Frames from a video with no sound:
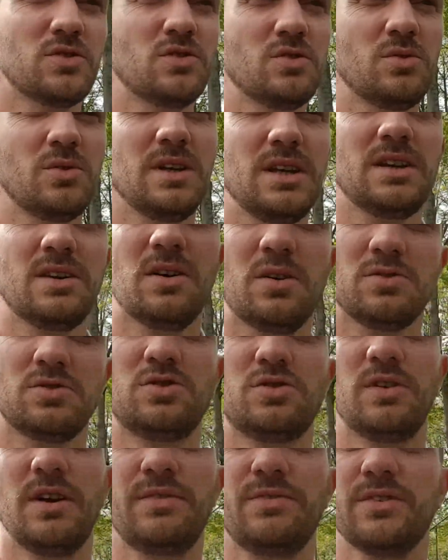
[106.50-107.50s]
too ego
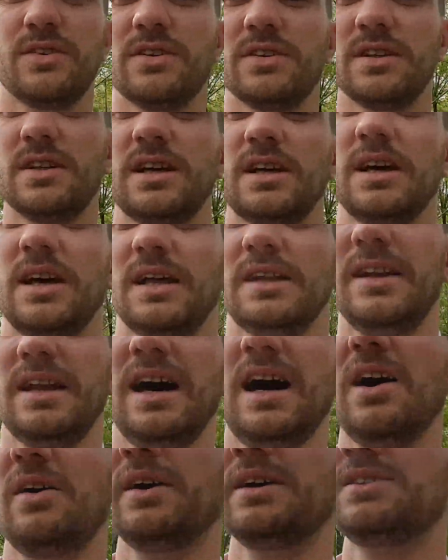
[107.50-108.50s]
driven and
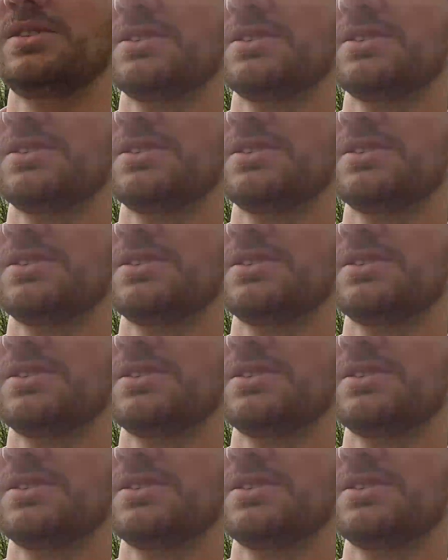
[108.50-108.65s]
now I